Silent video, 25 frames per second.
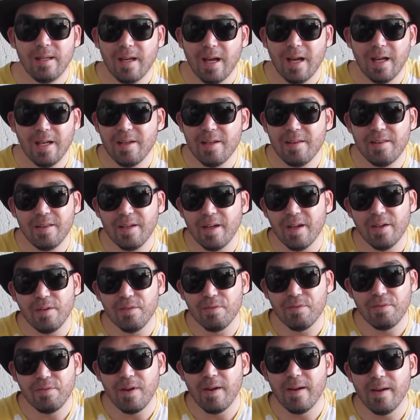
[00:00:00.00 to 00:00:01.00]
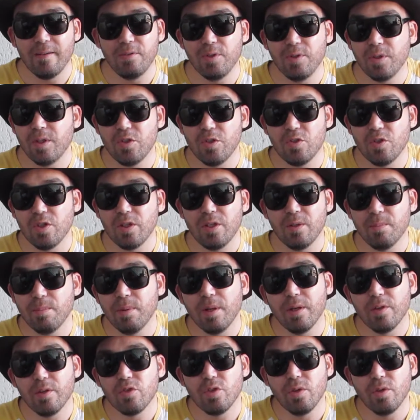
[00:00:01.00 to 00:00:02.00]
Anything under 5 you can drink a
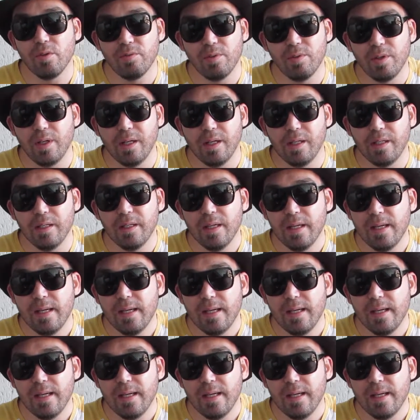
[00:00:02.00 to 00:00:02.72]
bunch of, really.